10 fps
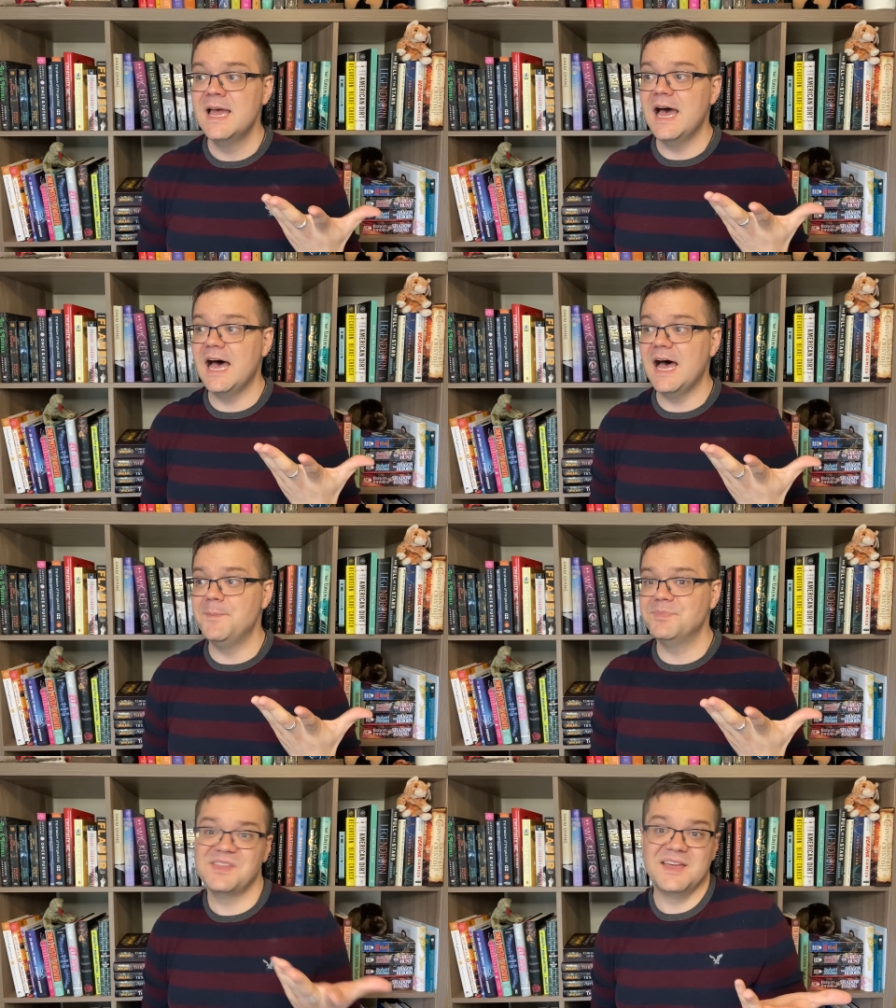
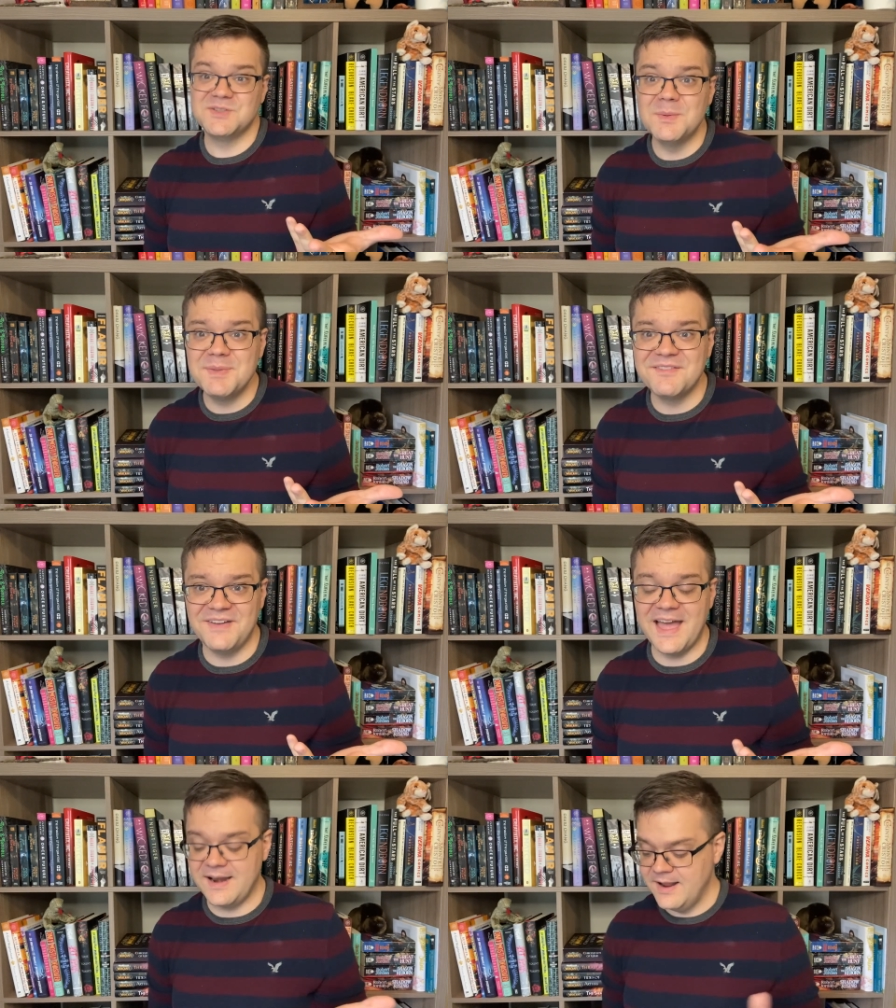so I'm a big
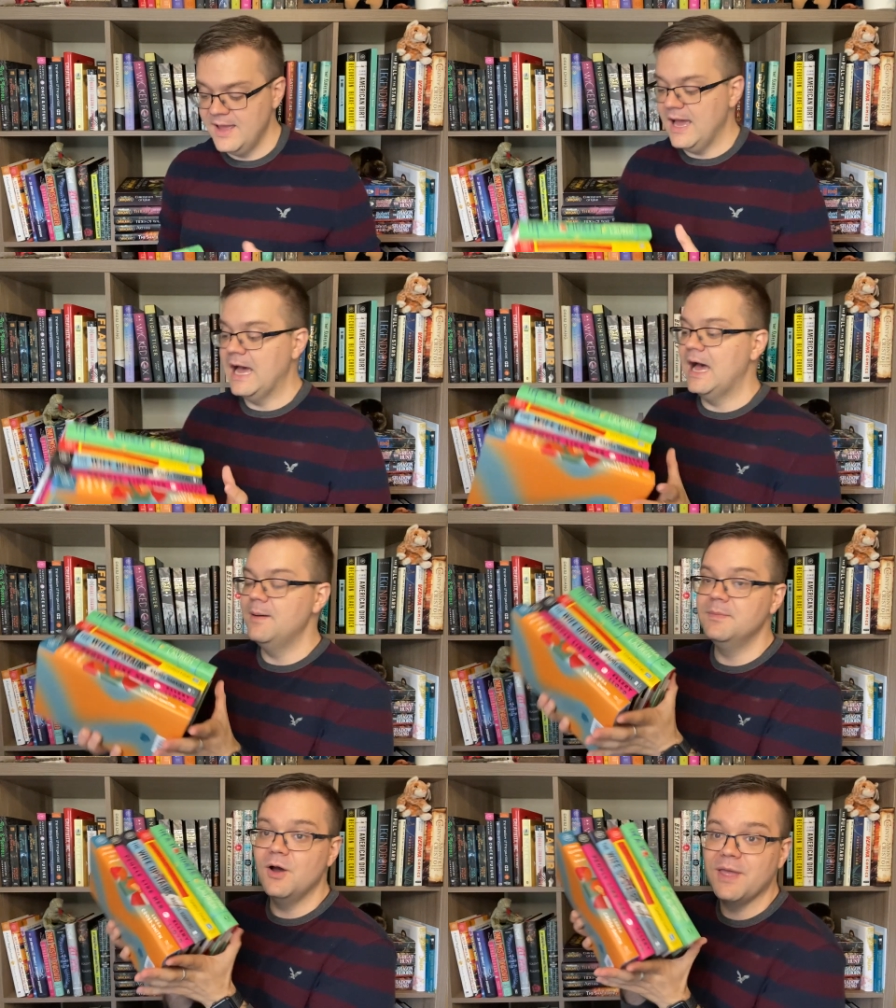fan.
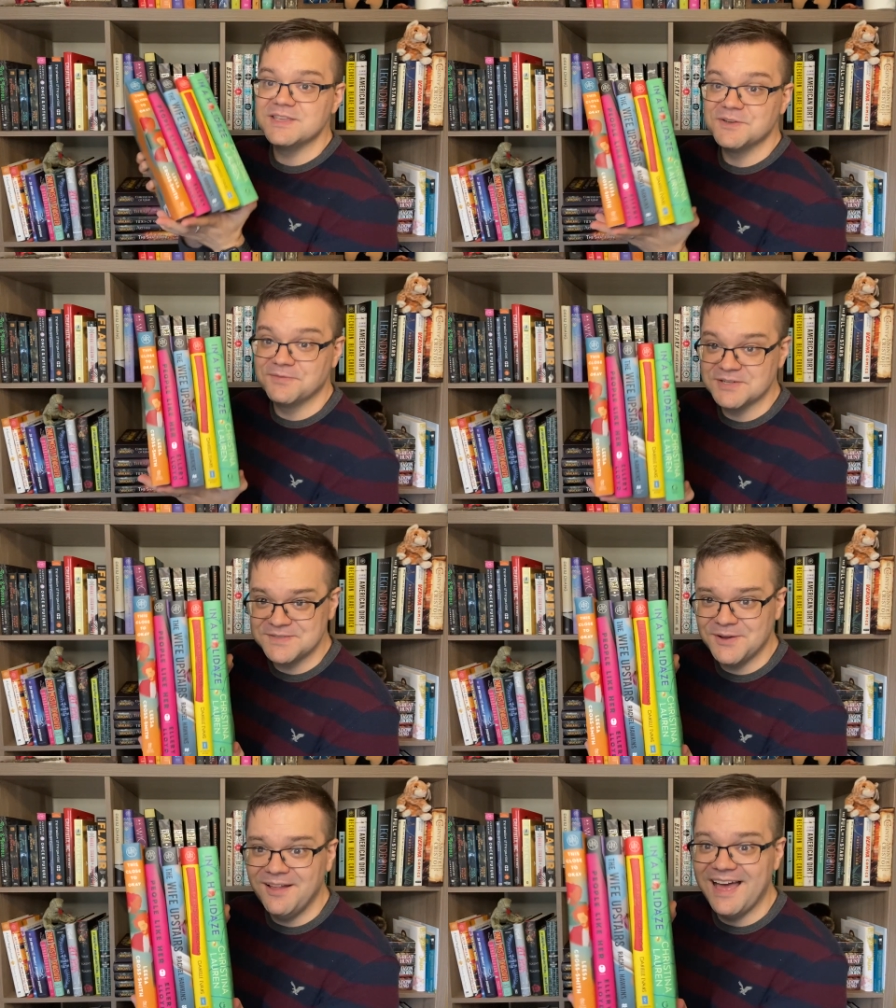Okay, so
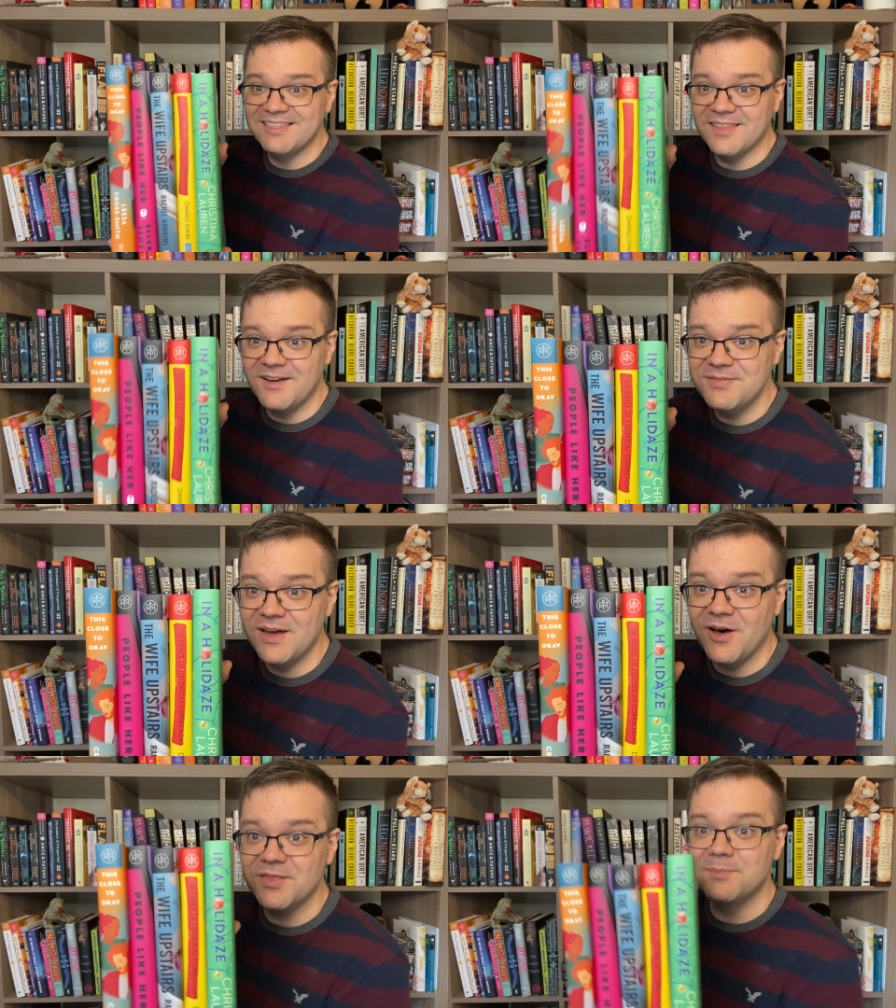first of all, I love
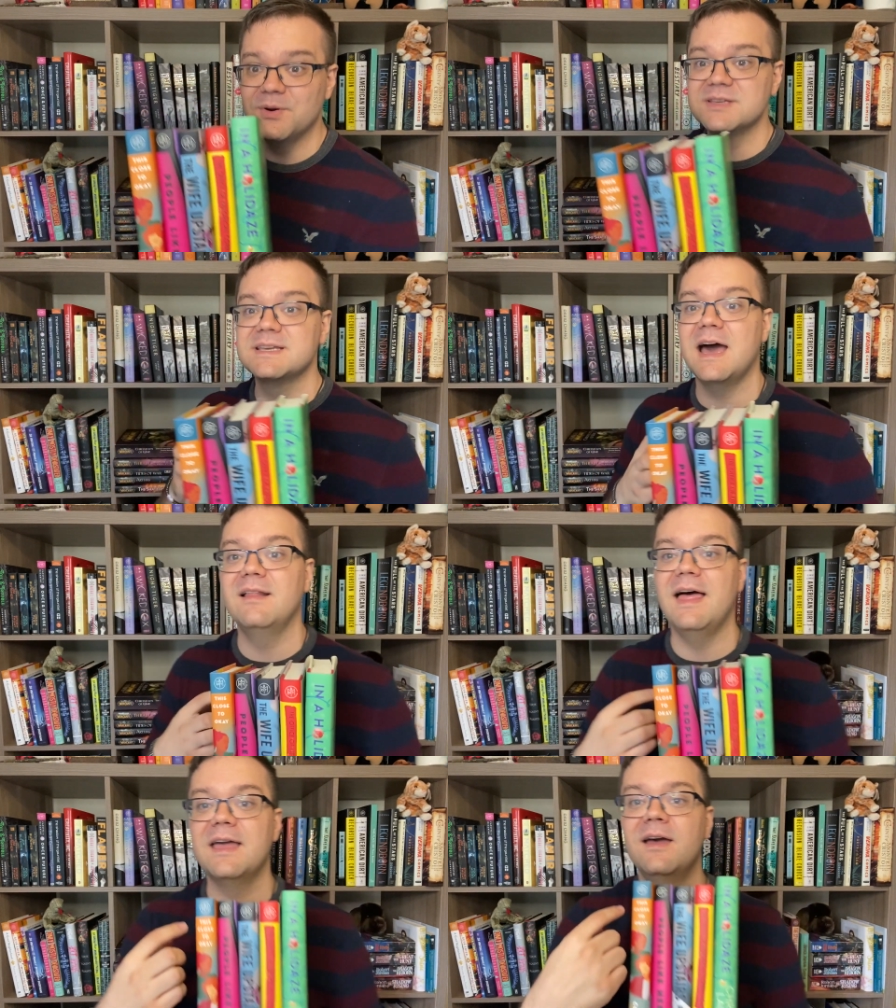that all the books kind
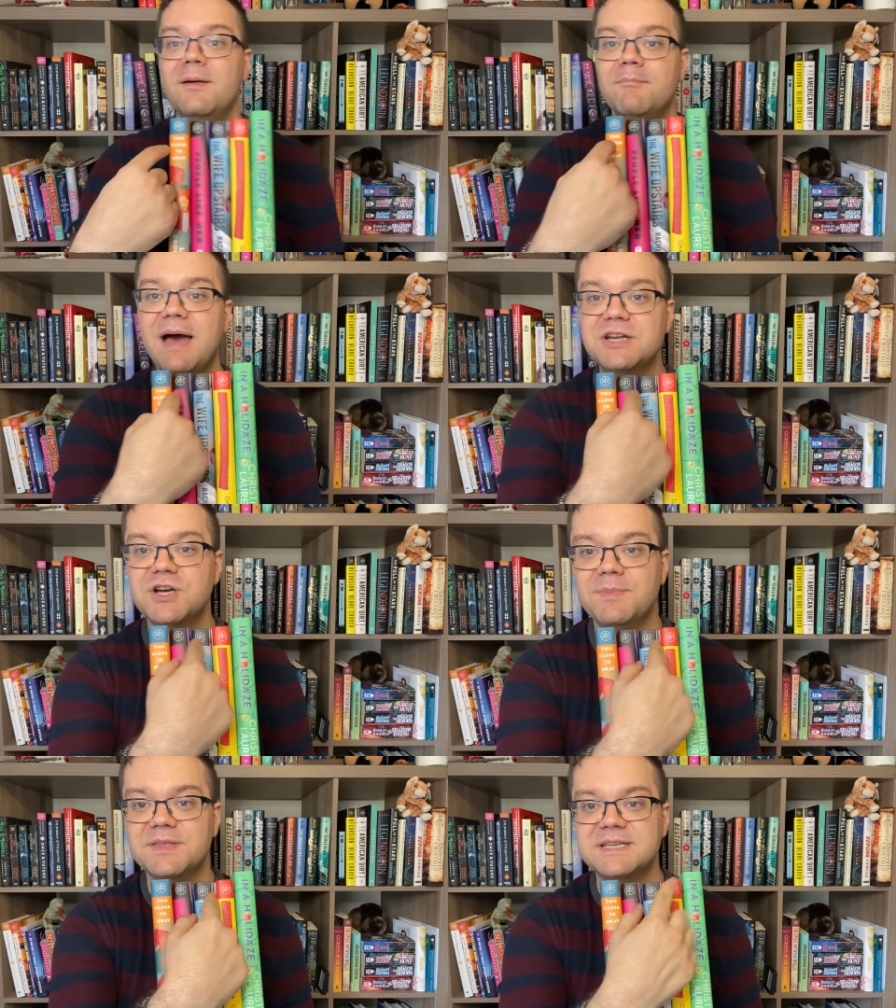of like match
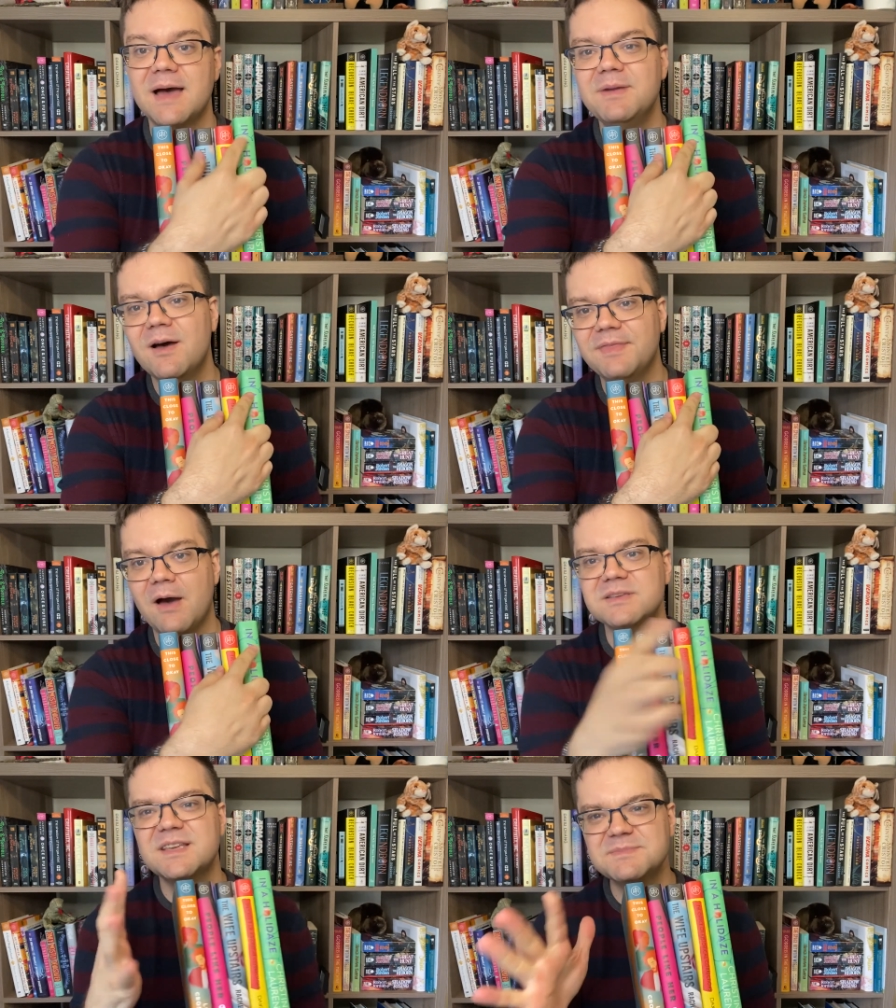up at the top. Not
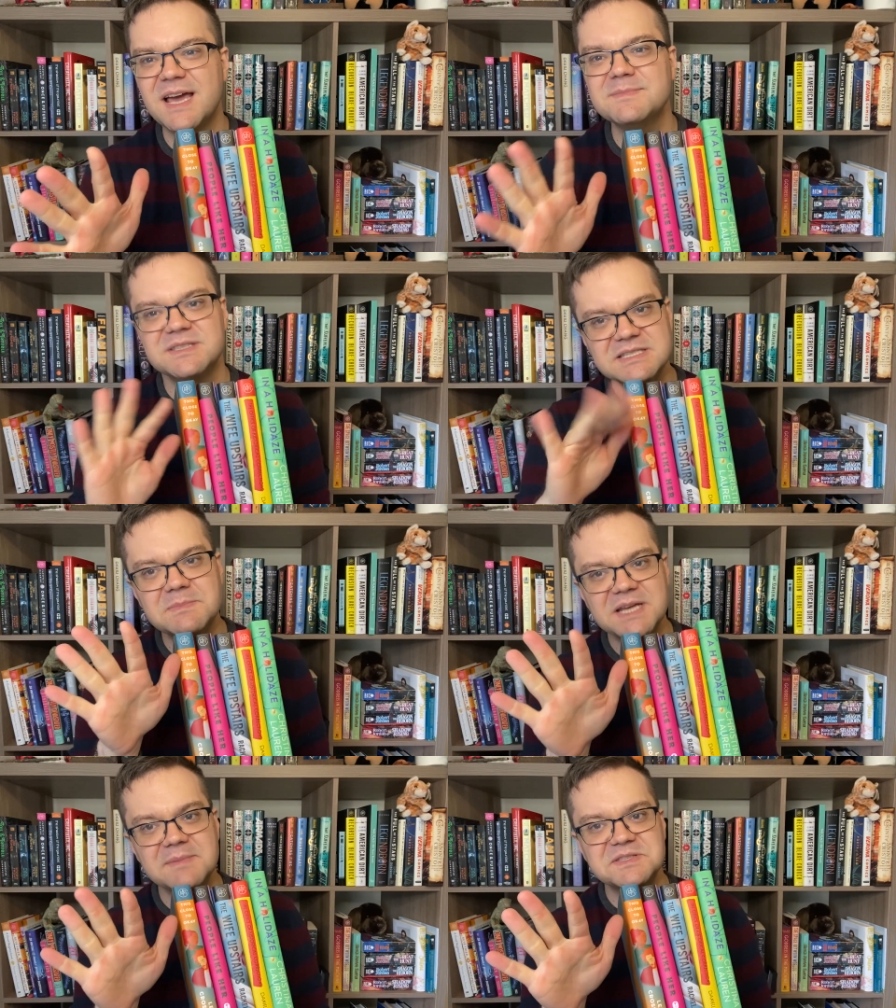that
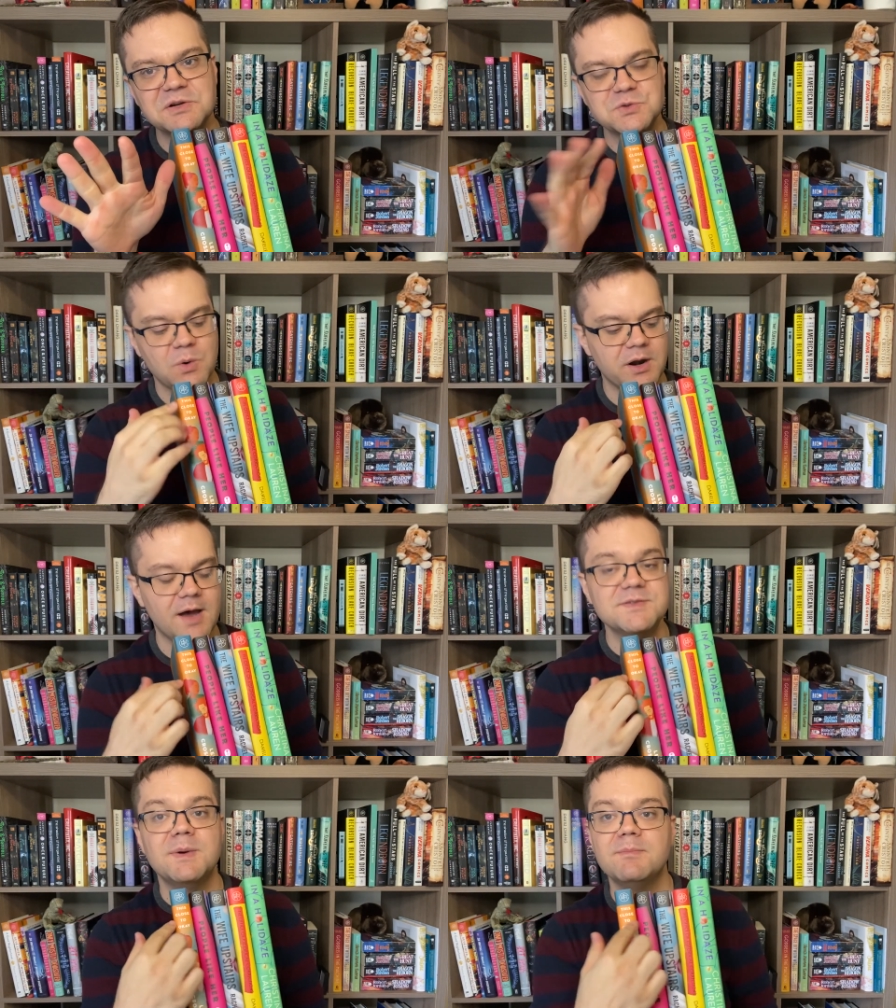sometimes there's
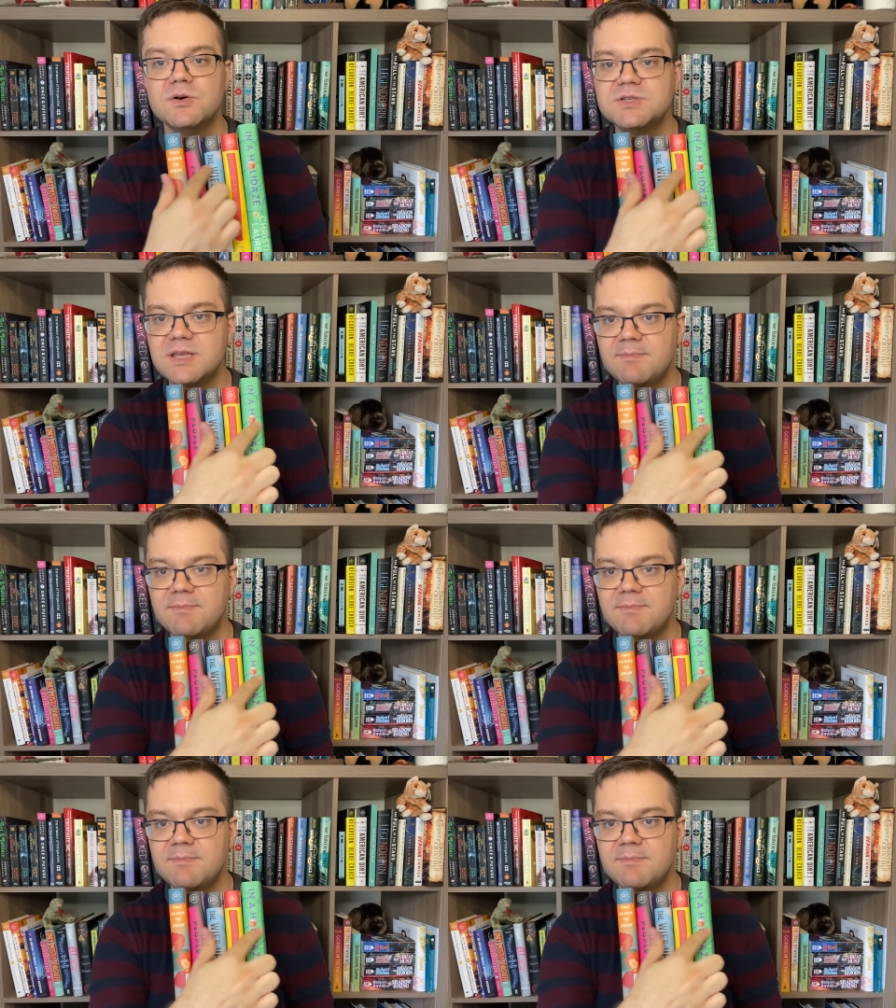one-offs, but most of them